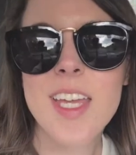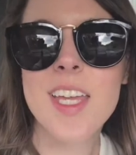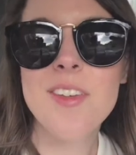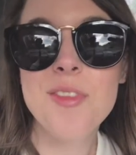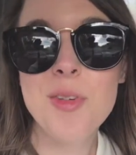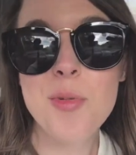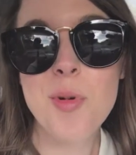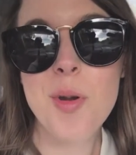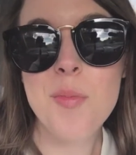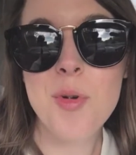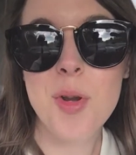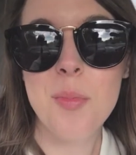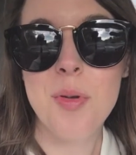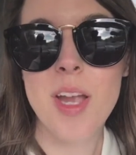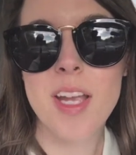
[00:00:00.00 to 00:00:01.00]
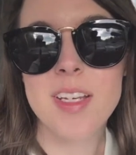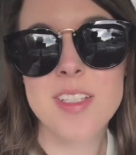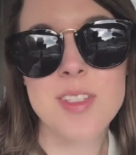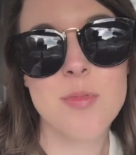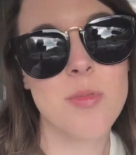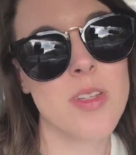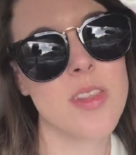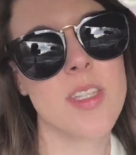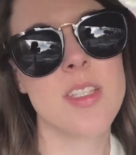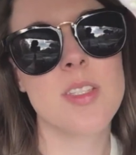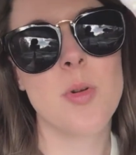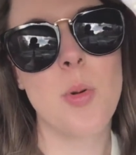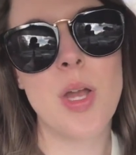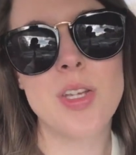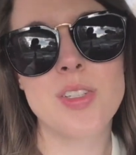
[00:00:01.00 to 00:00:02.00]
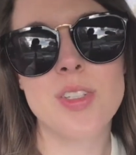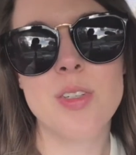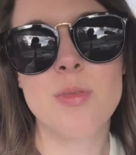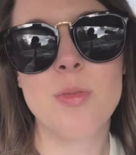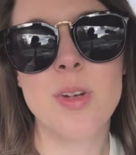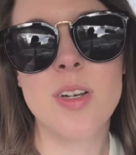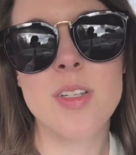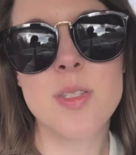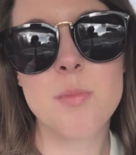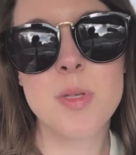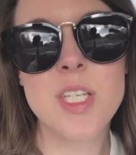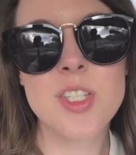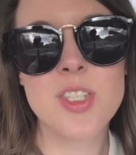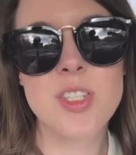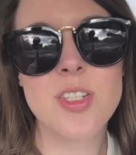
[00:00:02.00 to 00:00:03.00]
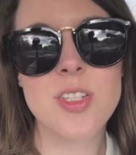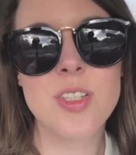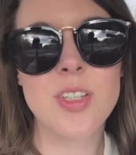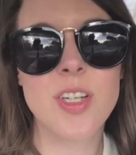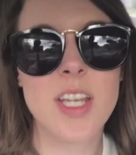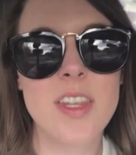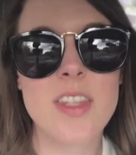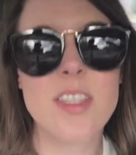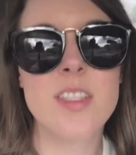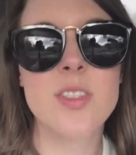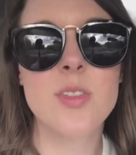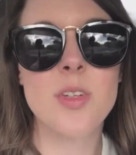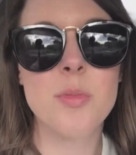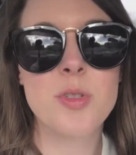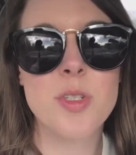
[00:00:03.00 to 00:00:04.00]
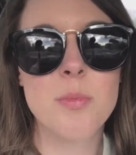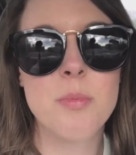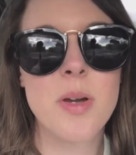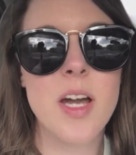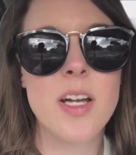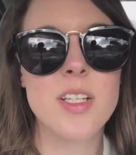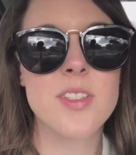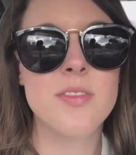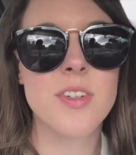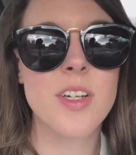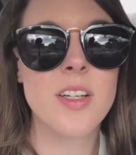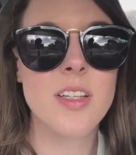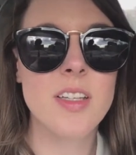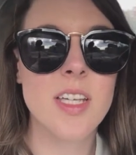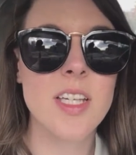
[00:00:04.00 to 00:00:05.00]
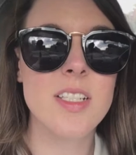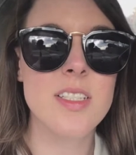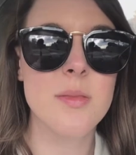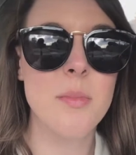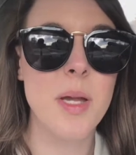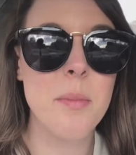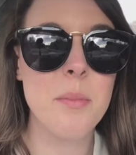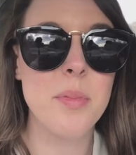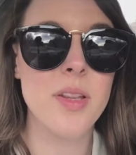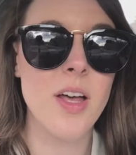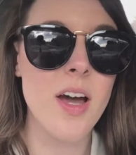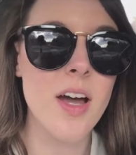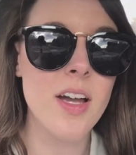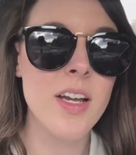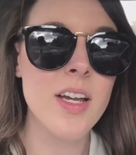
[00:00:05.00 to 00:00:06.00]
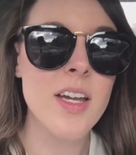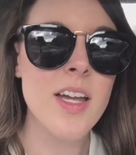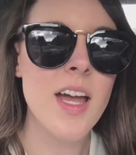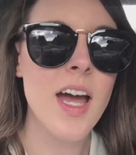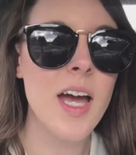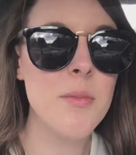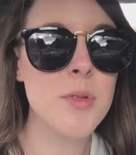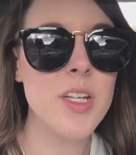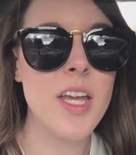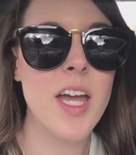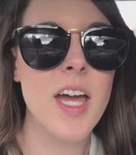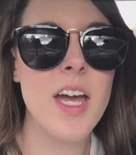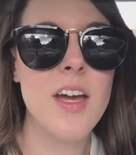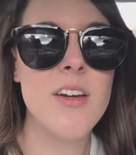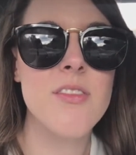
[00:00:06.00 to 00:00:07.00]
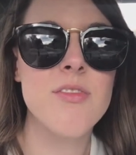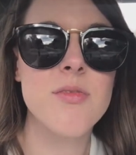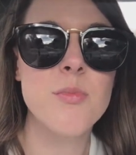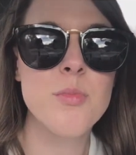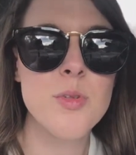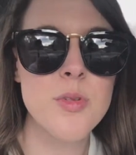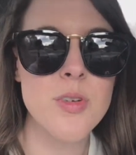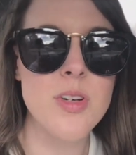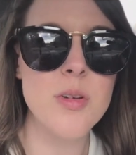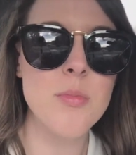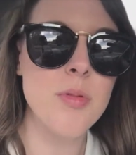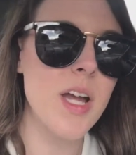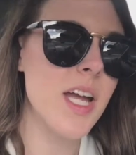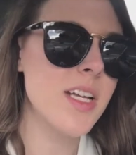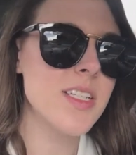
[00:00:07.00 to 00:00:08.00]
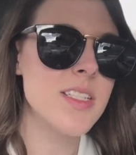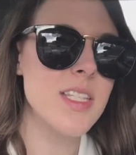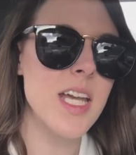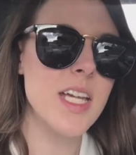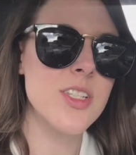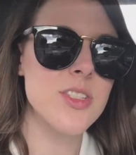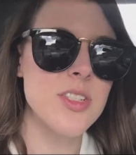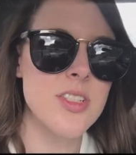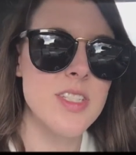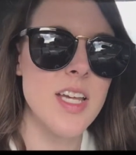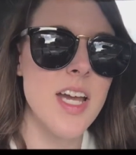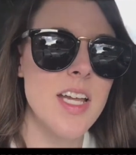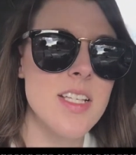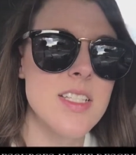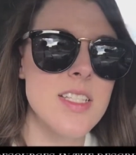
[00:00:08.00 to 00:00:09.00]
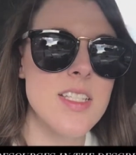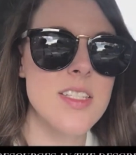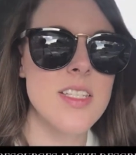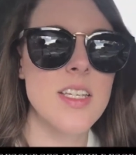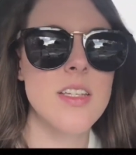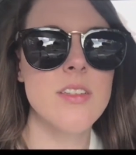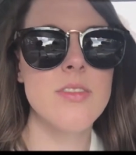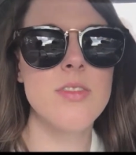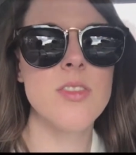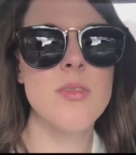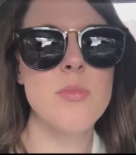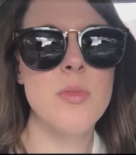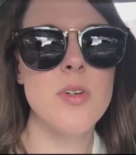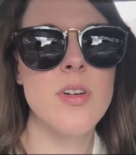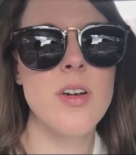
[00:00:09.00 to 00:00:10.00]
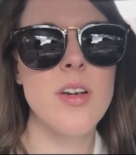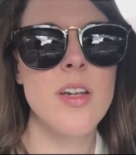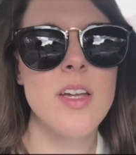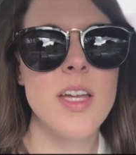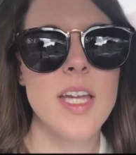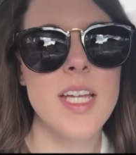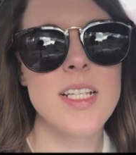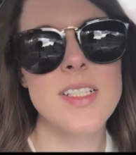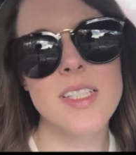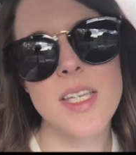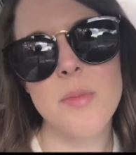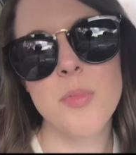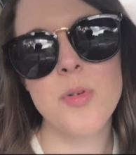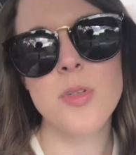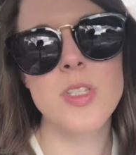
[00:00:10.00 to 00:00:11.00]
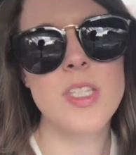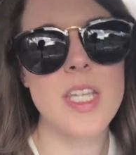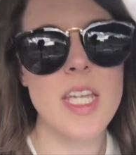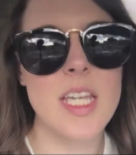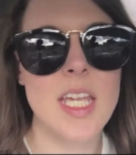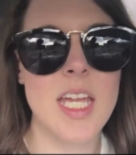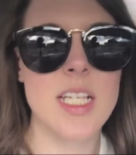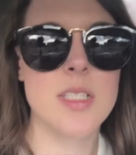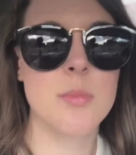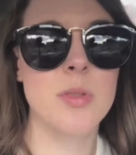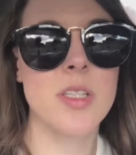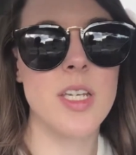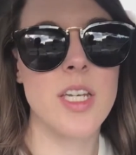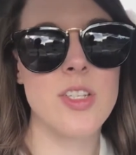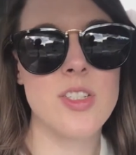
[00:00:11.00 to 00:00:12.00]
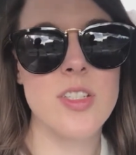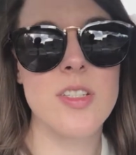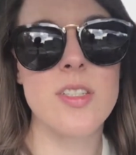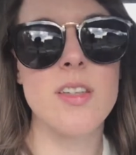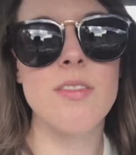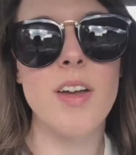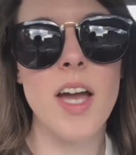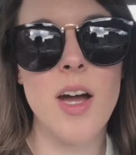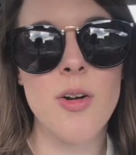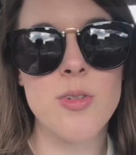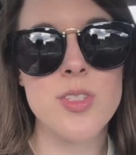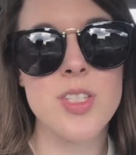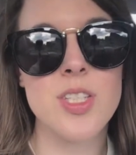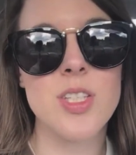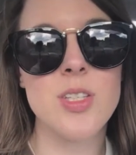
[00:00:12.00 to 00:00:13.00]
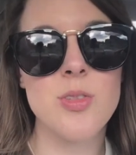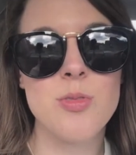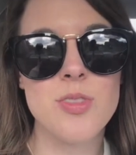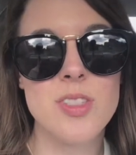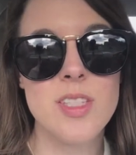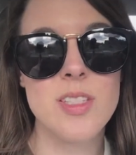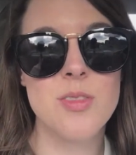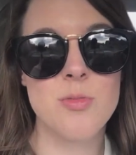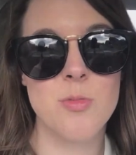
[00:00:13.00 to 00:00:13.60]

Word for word: If you want more practice with these question words, be sure to look in the description box for a link to my blog. I'm going to have more practice exercises and a few more examples and explanations of how to use these